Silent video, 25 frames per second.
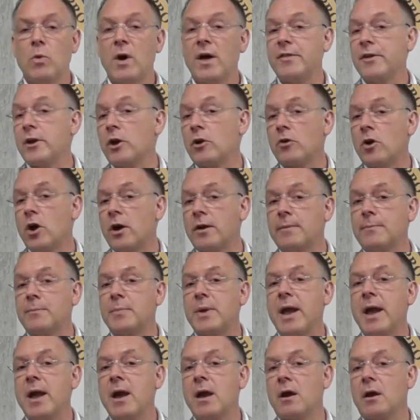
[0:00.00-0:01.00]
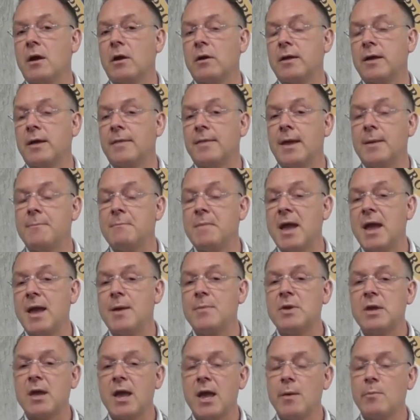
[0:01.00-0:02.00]
While they are not impaired and they
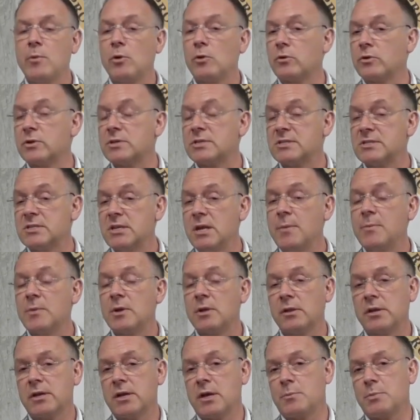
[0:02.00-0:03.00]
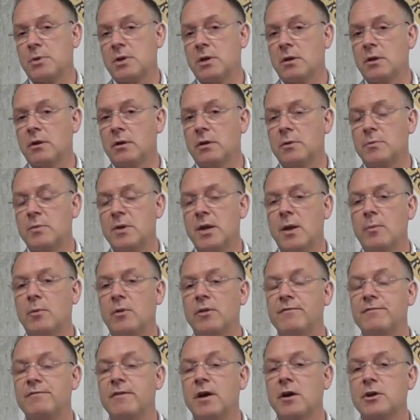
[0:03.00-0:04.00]
may be able or seemingly appear to be
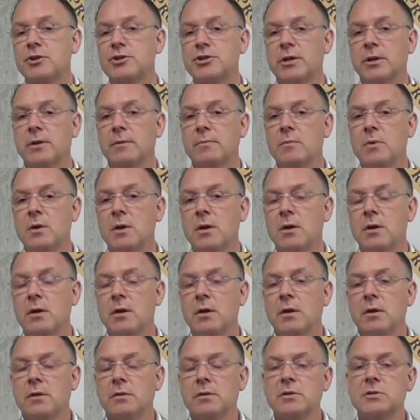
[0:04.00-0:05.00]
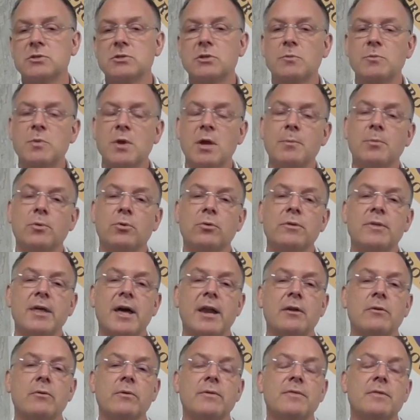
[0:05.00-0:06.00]
able to function, these are the people
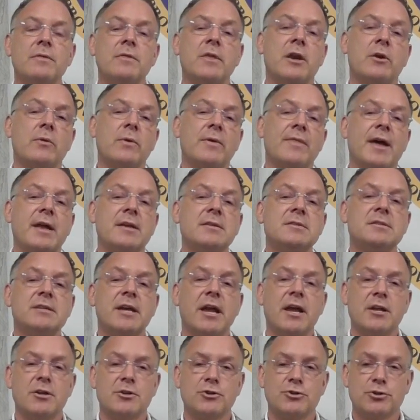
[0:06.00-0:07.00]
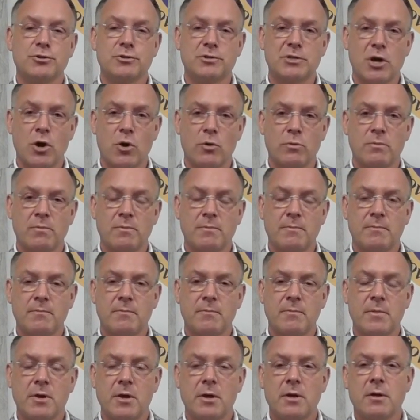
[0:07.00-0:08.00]
that are, that are in that danger zone.
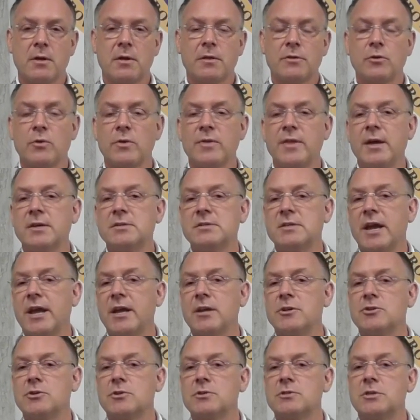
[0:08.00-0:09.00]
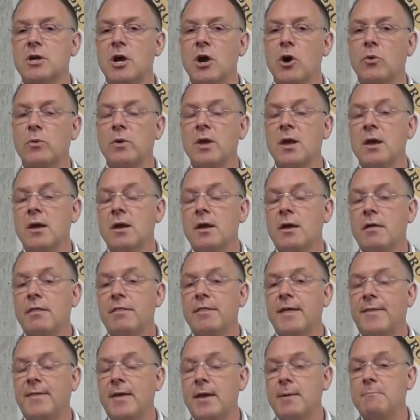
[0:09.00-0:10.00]
They're in that danger zone
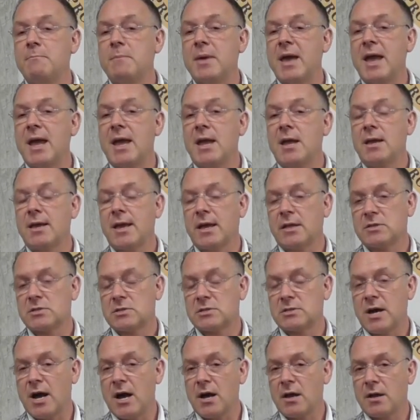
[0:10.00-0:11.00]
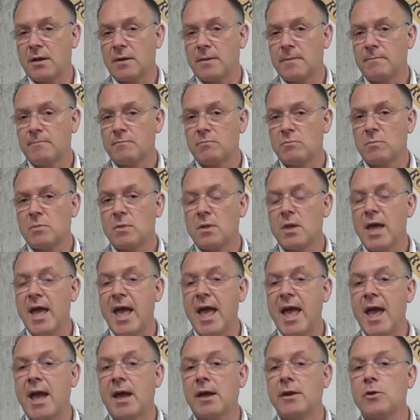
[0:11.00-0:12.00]
that they may get stuck
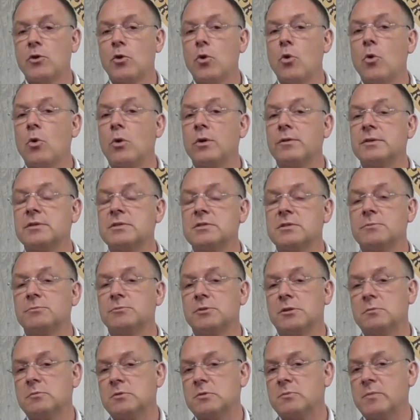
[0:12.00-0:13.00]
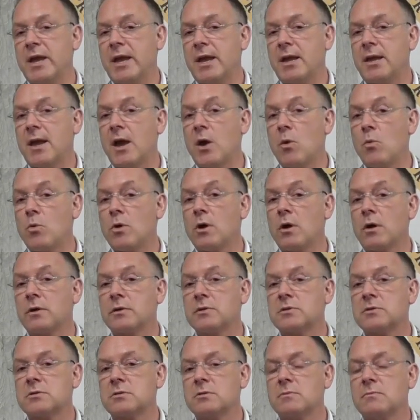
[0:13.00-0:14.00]
and or the symptoms may get
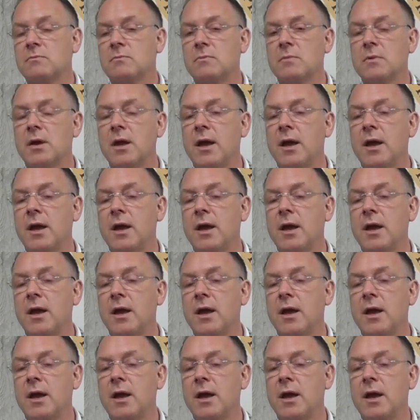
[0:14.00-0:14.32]
worse.